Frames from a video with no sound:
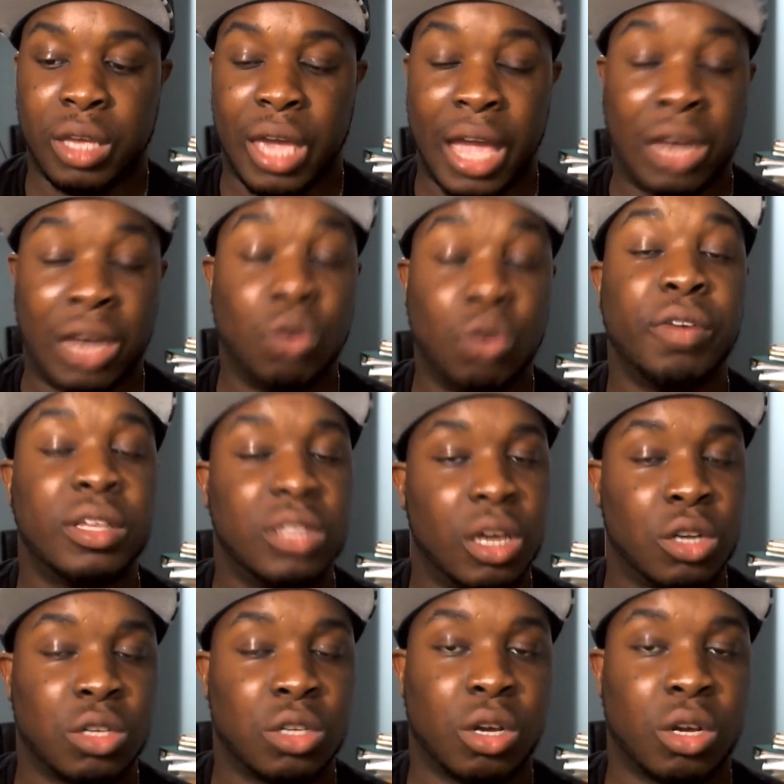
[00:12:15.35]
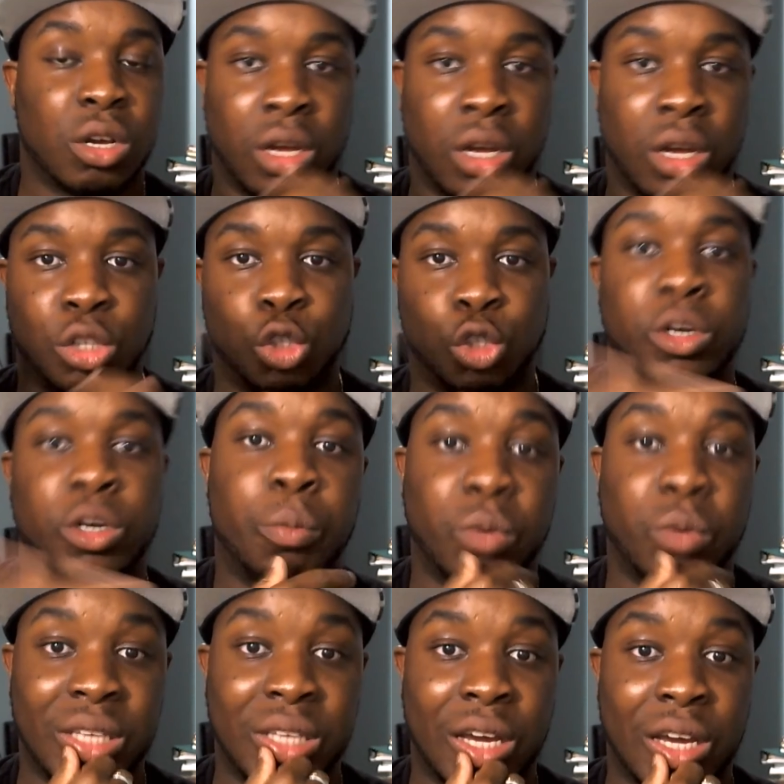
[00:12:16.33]
and Luffy and the others are gonna join up
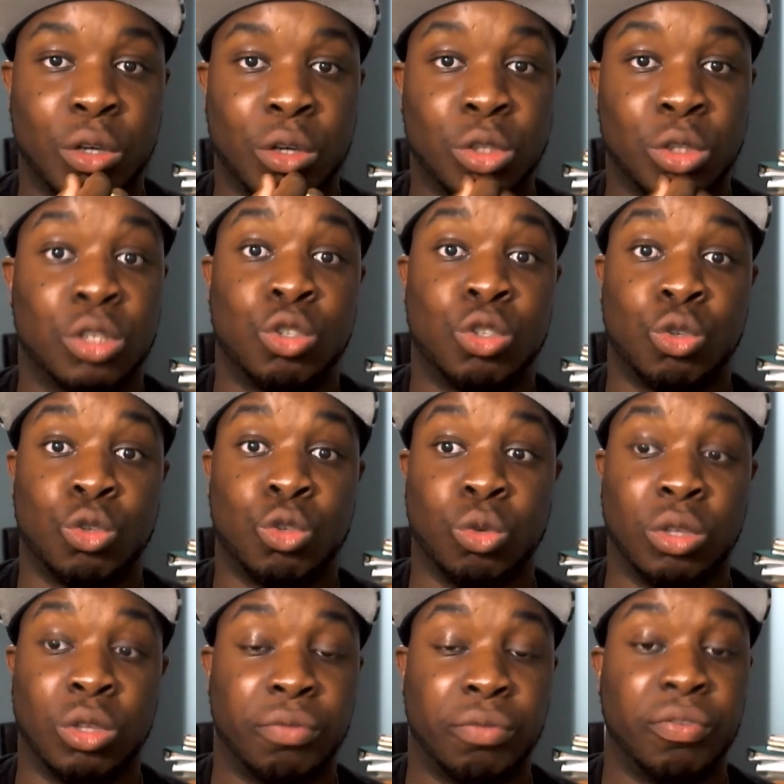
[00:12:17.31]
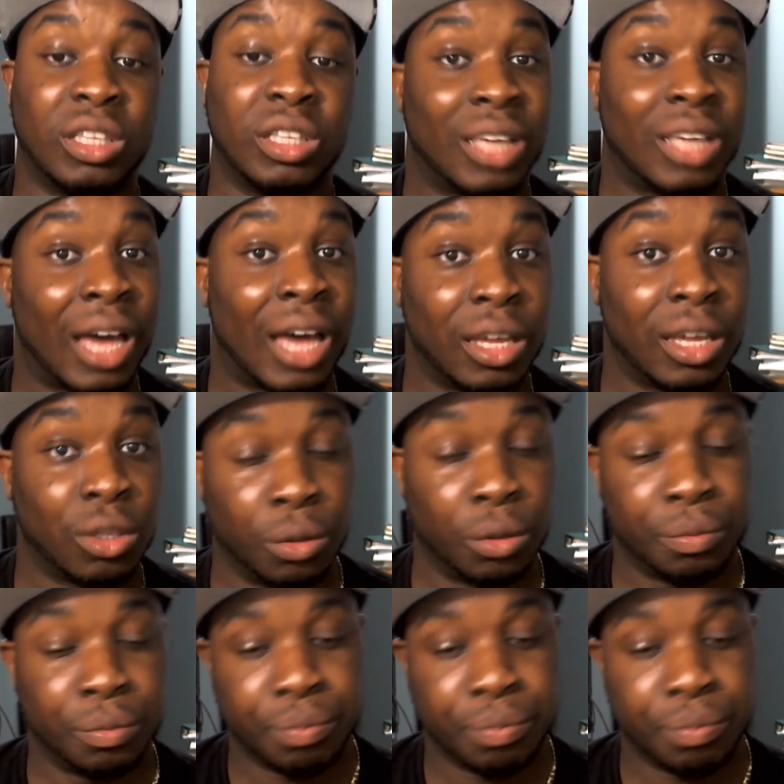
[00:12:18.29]
with the others to defeat Kaido.